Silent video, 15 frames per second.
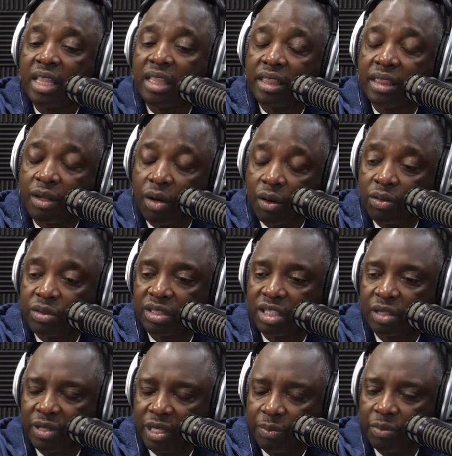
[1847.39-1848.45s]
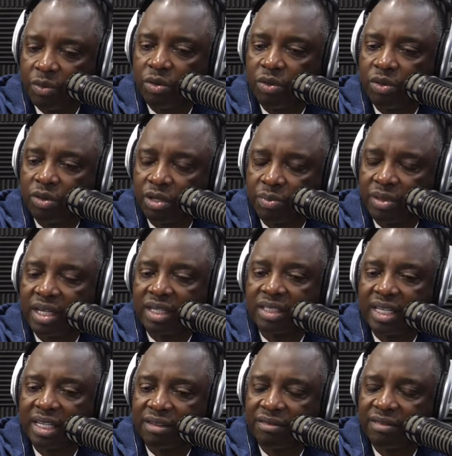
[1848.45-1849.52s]
Those are the people who are going to be able to
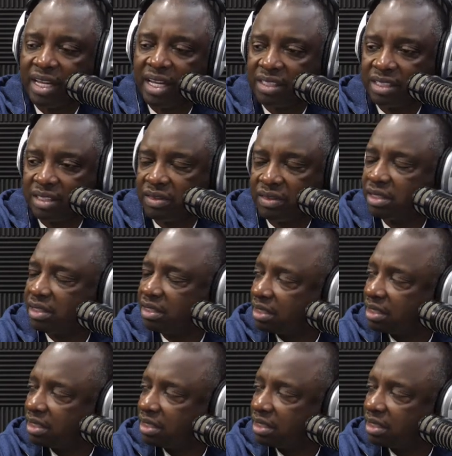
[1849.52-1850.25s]
take advantage of this.